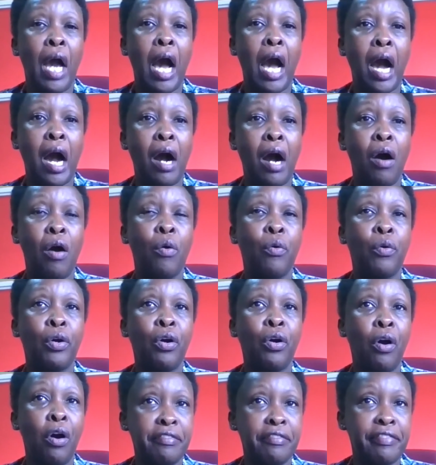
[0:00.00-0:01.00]

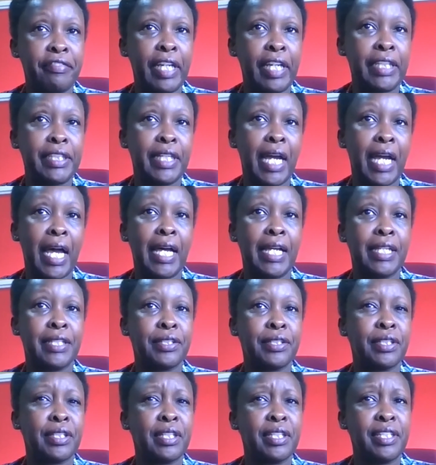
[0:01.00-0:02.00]
how COVID
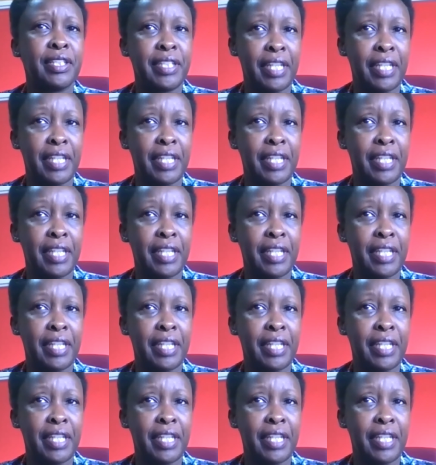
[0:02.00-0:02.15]
has